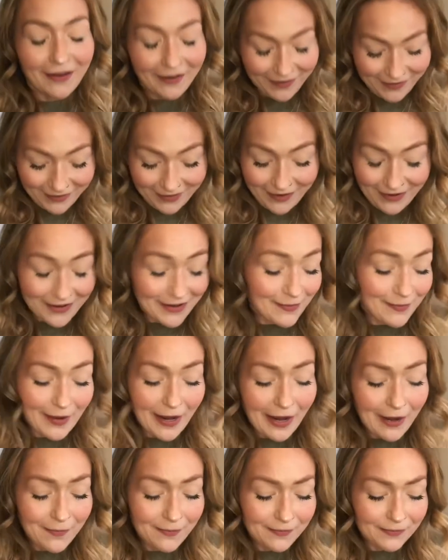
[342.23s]
Um,
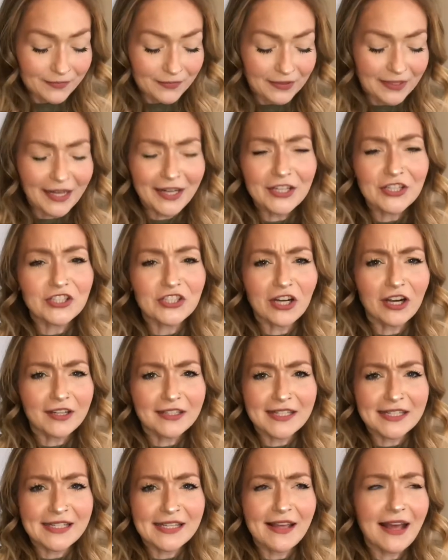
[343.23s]
I'm kind of shocked to
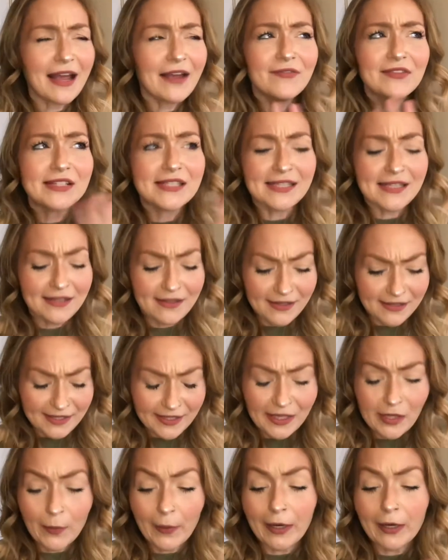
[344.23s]
see, I haven't seen this
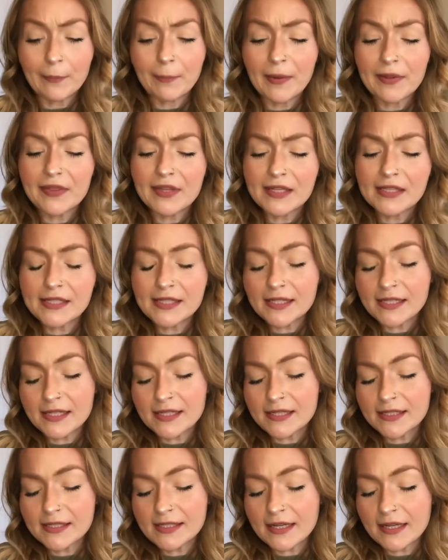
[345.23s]
anywhere, but this
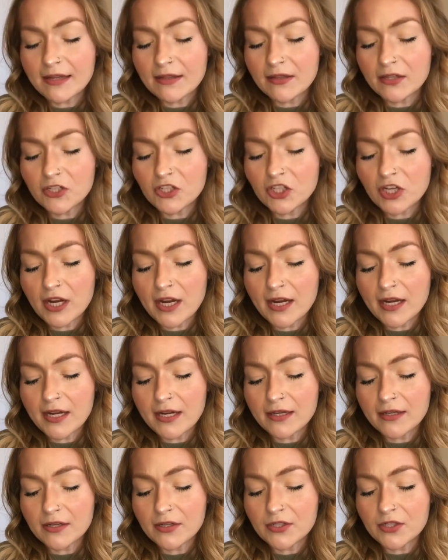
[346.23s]
is in the
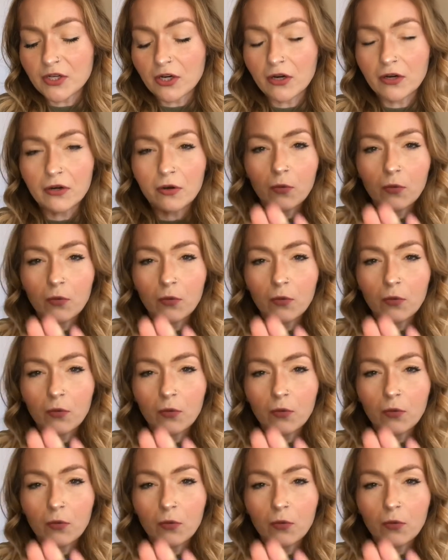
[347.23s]
shade Dark